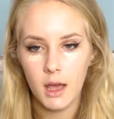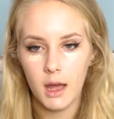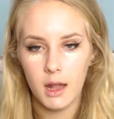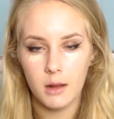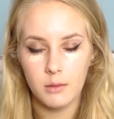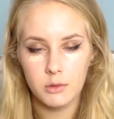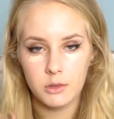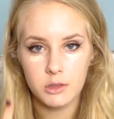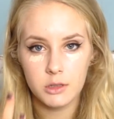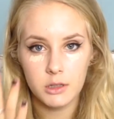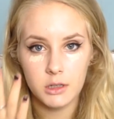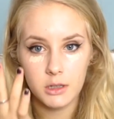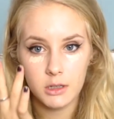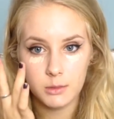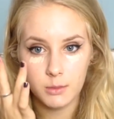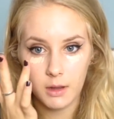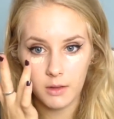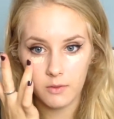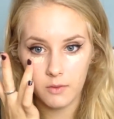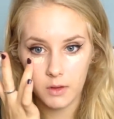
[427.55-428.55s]
And I'm just going to
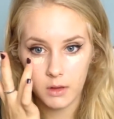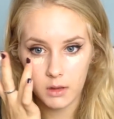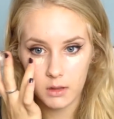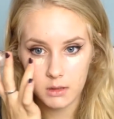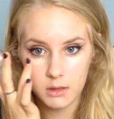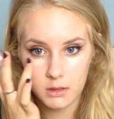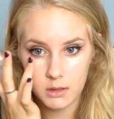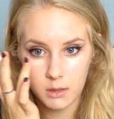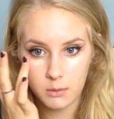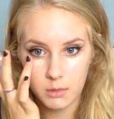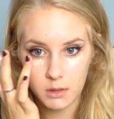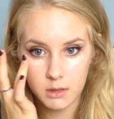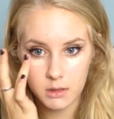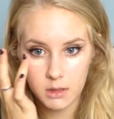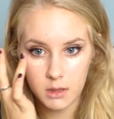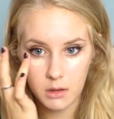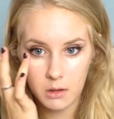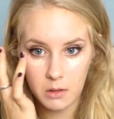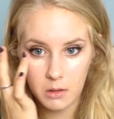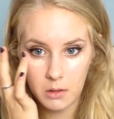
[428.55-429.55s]
use my finger to dab
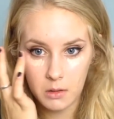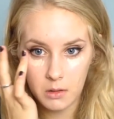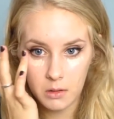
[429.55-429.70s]
this in.